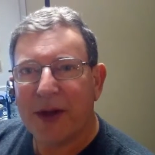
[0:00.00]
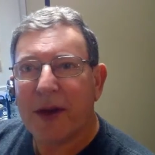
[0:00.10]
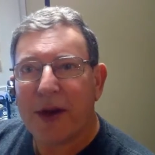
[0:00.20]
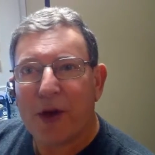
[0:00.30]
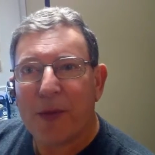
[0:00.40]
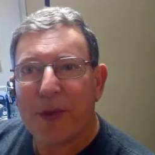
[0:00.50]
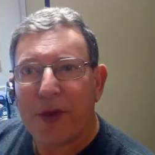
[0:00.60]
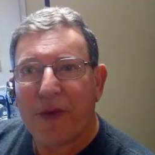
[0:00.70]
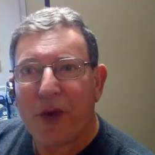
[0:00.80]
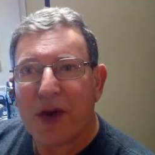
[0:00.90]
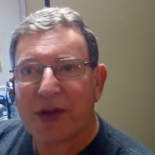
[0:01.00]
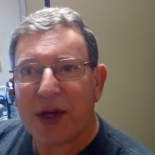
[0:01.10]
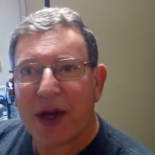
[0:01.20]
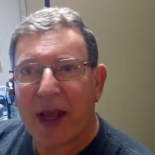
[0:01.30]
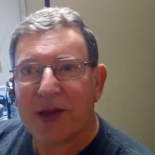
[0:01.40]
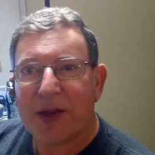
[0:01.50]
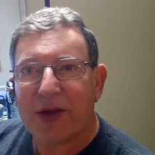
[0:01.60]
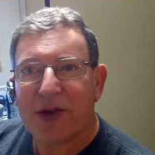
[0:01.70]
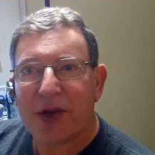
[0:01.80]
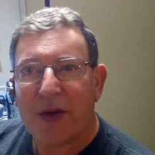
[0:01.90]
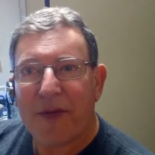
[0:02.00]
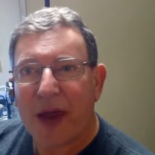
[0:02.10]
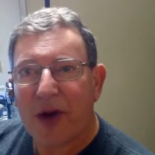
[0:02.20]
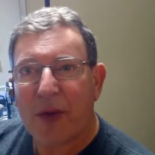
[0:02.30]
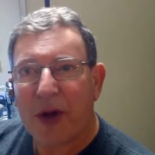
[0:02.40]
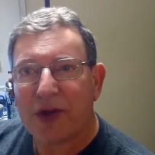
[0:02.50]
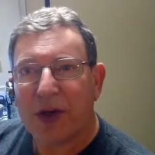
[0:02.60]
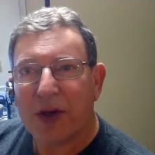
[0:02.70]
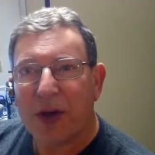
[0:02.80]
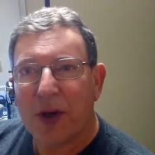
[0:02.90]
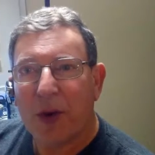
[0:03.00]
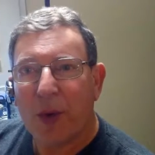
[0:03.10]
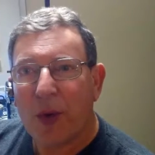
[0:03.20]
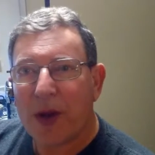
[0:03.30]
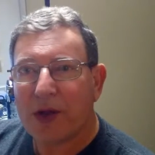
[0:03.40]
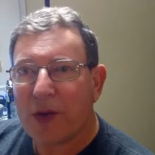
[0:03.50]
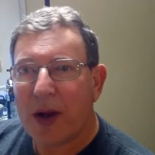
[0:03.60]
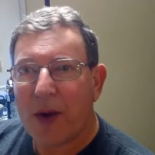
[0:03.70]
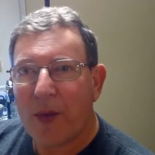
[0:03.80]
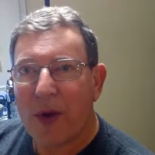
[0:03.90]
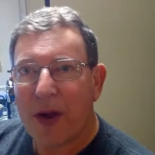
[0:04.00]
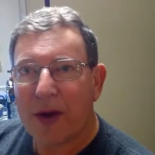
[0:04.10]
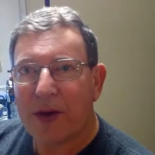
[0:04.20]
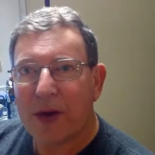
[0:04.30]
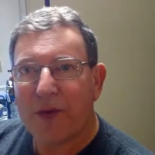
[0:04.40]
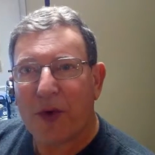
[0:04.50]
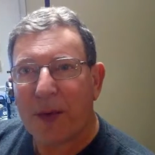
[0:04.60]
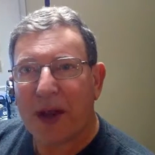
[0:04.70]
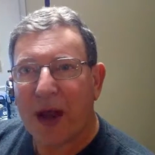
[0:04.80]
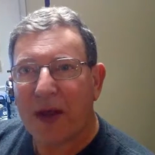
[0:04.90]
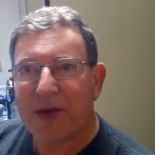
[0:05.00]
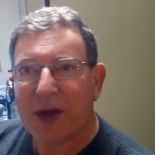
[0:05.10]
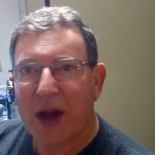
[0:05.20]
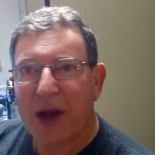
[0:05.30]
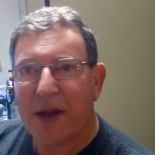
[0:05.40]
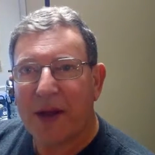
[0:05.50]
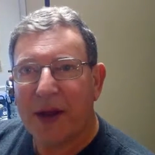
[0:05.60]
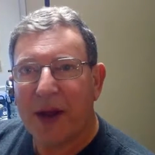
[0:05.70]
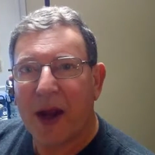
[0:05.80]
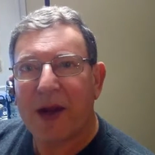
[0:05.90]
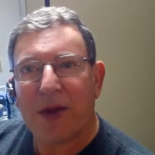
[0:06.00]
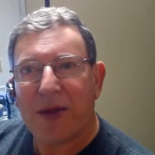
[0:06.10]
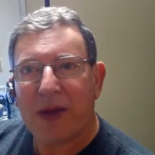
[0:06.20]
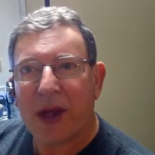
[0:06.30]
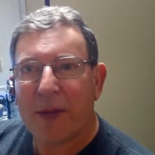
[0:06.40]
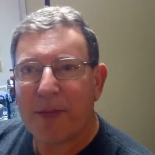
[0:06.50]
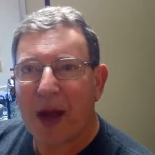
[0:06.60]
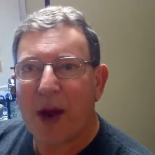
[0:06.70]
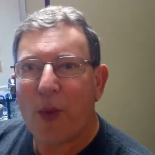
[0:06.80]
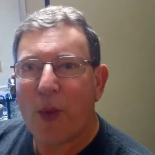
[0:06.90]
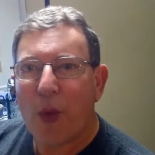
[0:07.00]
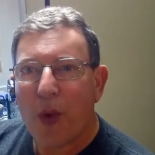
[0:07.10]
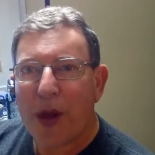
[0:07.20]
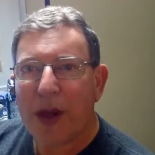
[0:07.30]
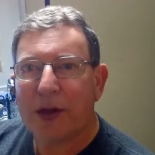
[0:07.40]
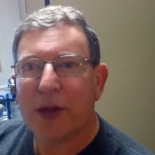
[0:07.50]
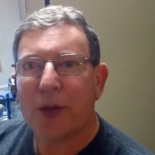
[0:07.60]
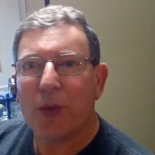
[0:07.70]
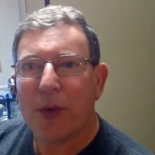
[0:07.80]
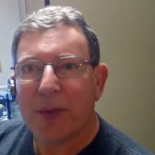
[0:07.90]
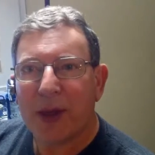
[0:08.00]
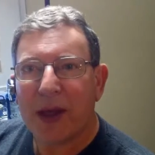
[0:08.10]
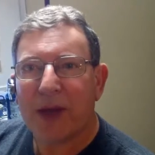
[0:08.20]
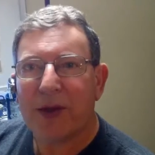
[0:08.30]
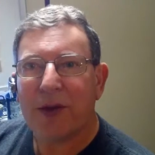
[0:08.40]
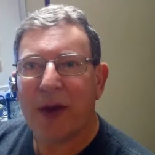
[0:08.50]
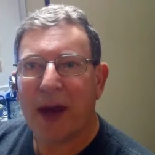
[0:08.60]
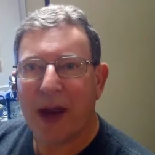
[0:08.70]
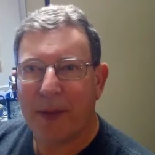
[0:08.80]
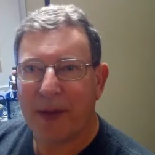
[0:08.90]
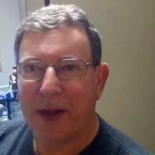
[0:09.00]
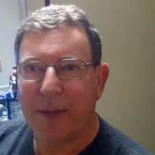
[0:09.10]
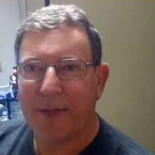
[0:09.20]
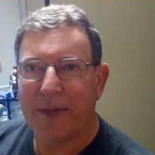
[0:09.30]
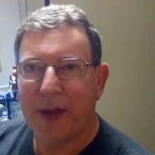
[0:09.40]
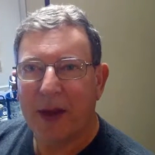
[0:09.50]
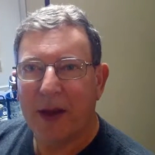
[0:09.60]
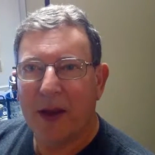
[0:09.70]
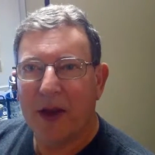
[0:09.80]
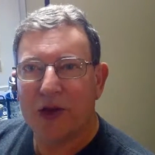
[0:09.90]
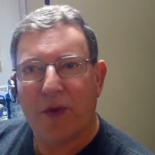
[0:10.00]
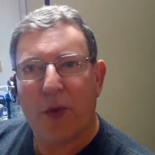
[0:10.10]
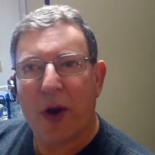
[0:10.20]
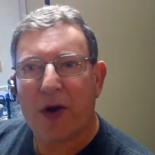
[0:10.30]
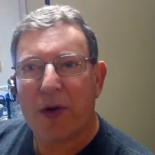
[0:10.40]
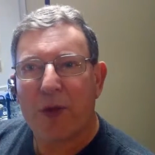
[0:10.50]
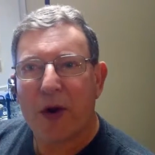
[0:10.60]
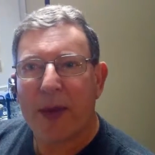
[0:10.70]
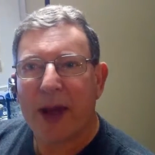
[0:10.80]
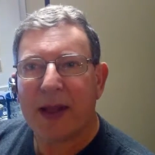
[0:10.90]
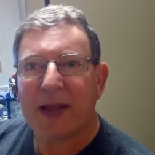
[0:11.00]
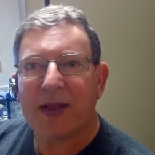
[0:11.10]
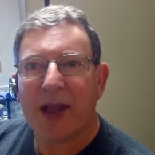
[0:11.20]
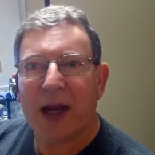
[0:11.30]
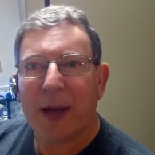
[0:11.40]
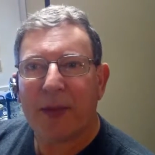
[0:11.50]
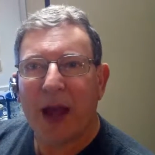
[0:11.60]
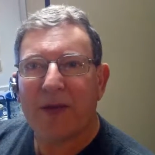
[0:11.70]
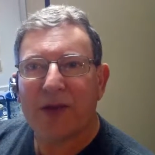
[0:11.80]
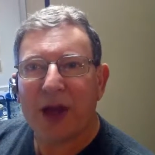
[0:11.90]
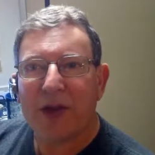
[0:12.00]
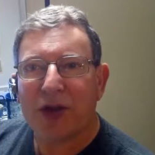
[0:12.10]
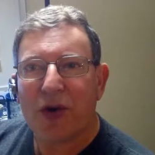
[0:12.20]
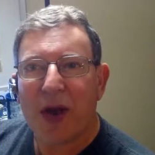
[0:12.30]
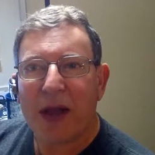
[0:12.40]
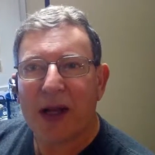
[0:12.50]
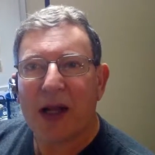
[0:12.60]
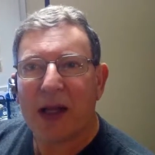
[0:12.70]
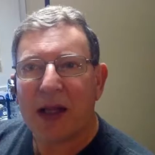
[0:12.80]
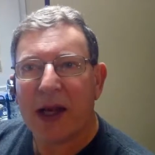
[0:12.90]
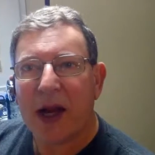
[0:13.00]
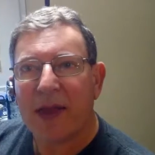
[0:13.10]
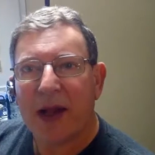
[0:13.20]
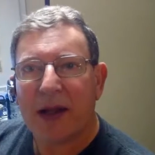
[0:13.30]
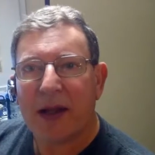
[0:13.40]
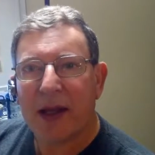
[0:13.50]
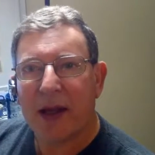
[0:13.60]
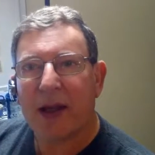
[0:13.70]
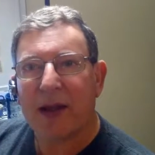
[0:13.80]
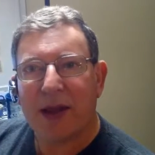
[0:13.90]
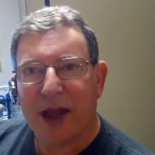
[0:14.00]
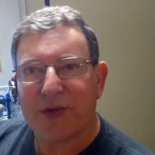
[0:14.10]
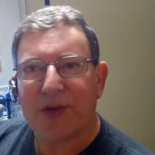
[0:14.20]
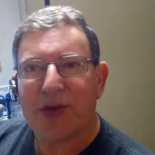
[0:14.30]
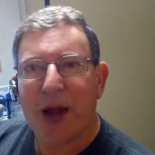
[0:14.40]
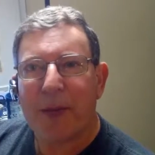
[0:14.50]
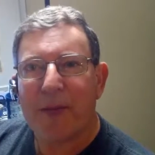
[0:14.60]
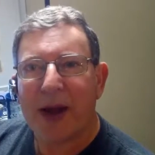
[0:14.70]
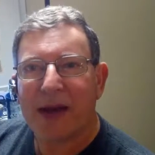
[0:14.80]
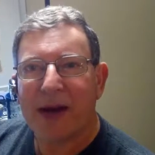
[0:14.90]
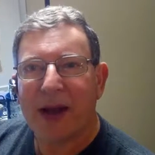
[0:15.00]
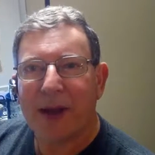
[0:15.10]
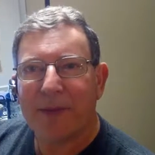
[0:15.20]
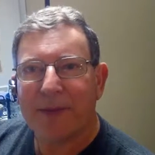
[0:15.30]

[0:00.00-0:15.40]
I hope you'll focus on asking yourself that question. What do I want for my lifestyle? And you'll think about what will make you happy. So if you want to know more about ECNM lifestyles, go ahead and click on that link. And thanks for stopping by today.